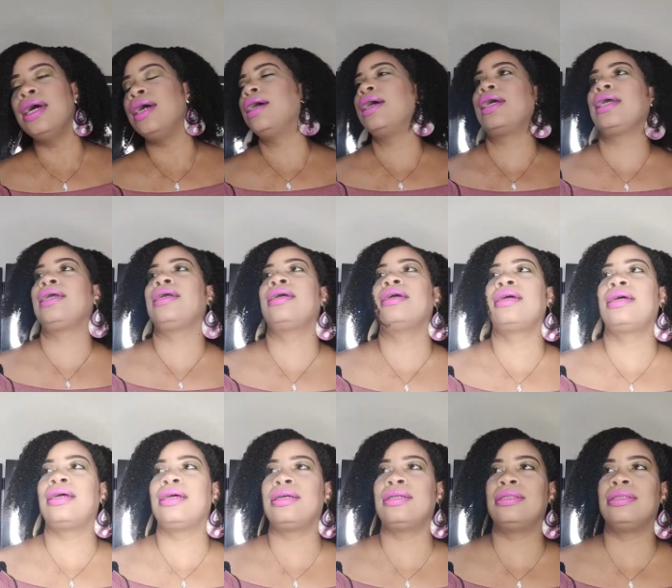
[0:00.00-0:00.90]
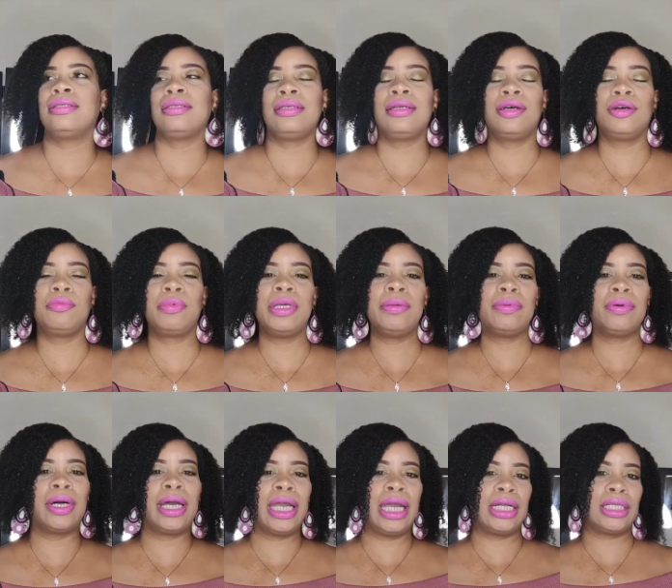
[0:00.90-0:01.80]
and you know, people
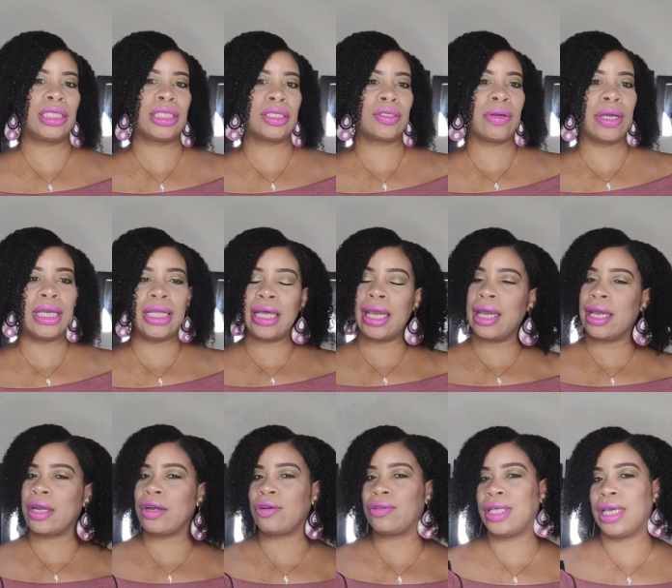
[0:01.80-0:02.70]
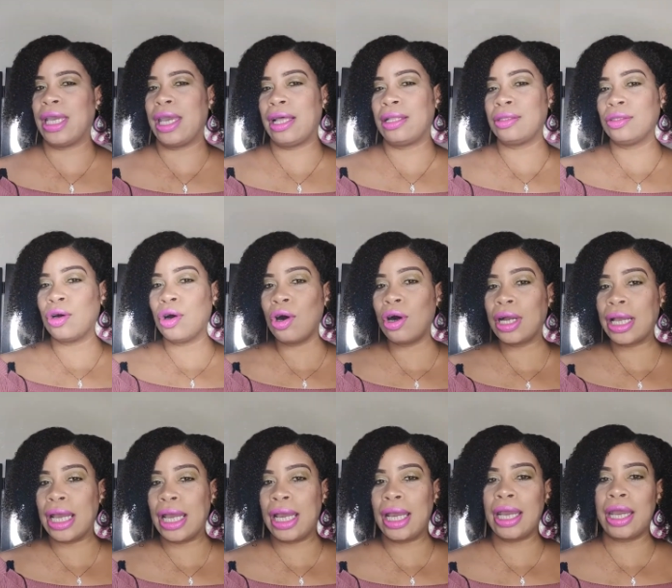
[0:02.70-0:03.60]
had straight hair, they had long
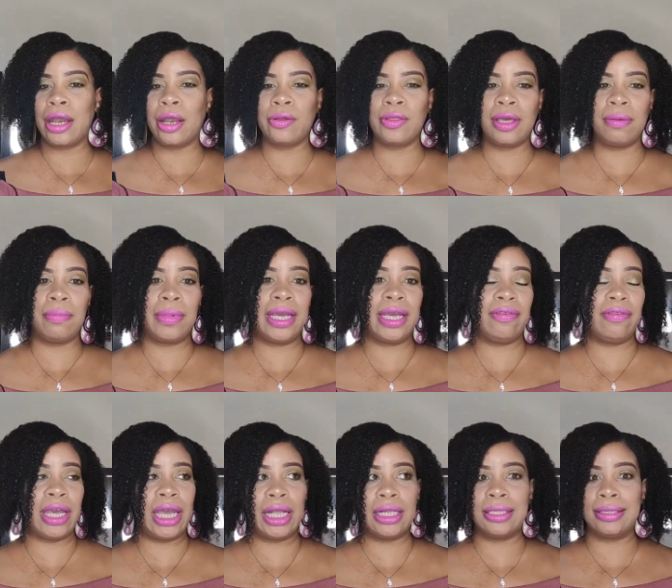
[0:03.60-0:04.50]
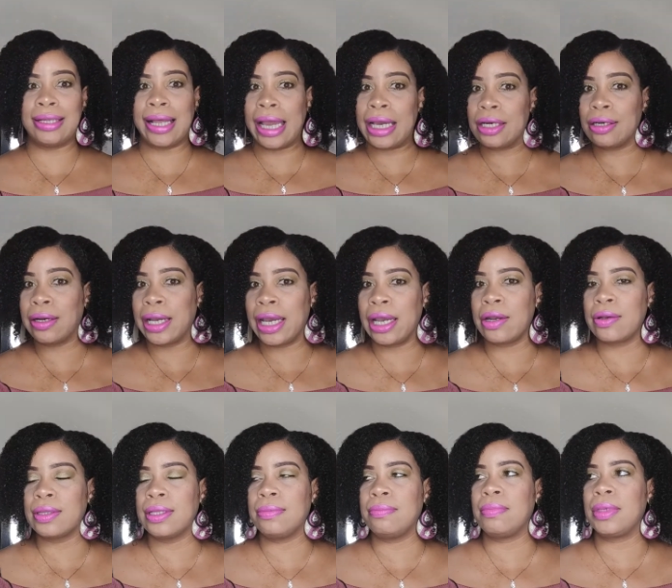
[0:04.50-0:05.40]
hair, they may have had lighter hair
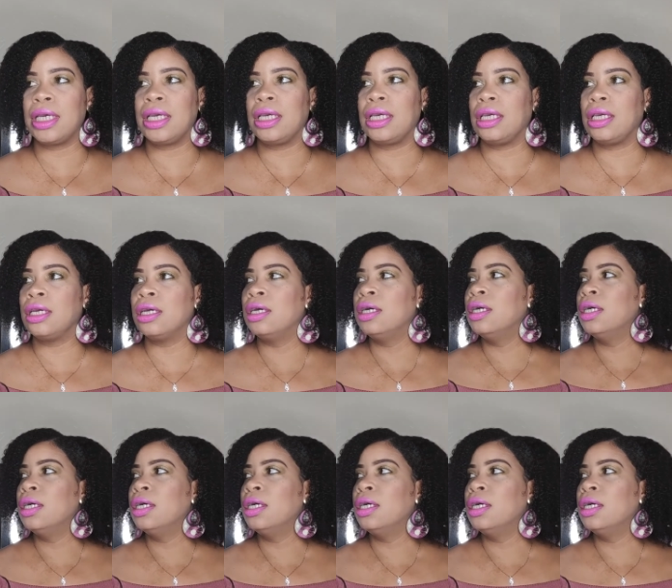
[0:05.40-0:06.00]
than me.